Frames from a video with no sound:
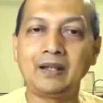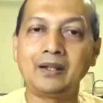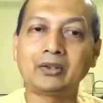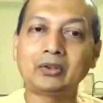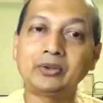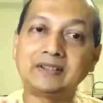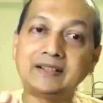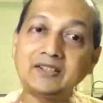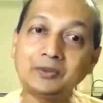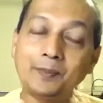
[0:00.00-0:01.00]
So
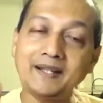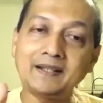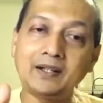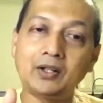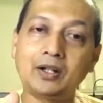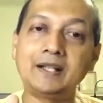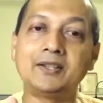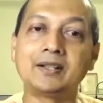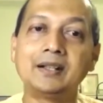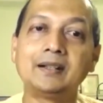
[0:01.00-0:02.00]
just by the
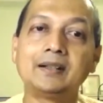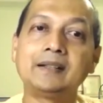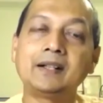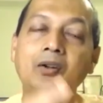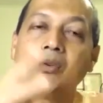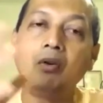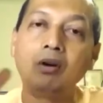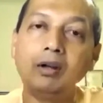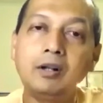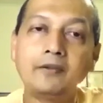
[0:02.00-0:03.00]
knowledge that
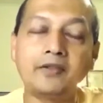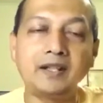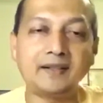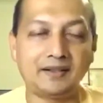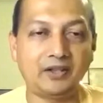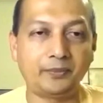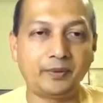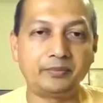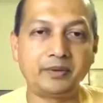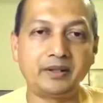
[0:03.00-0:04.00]
all of this is
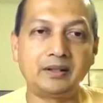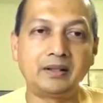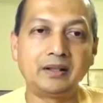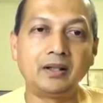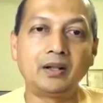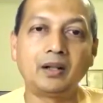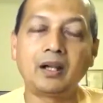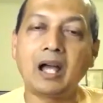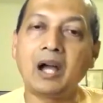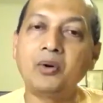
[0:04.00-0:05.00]
Brahman,
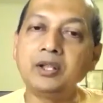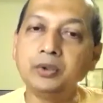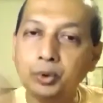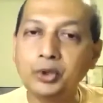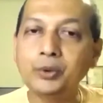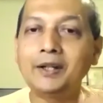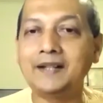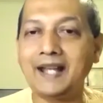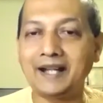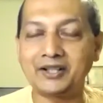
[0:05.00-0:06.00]
our usual
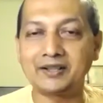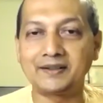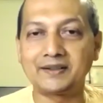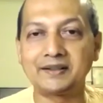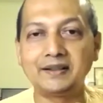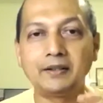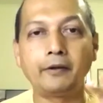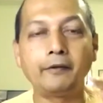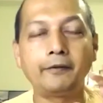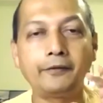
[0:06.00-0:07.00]
reactions,
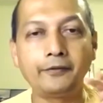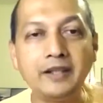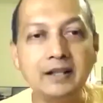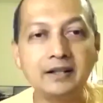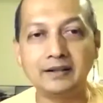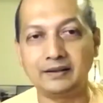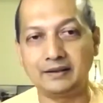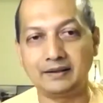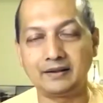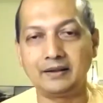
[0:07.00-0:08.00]

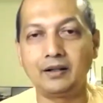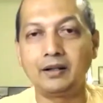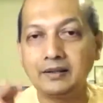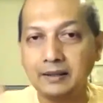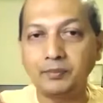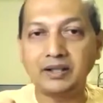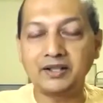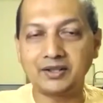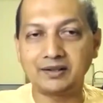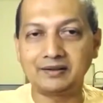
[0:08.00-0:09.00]
fear,
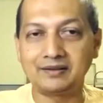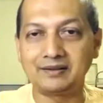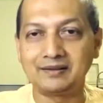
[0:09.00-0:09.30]
temptation,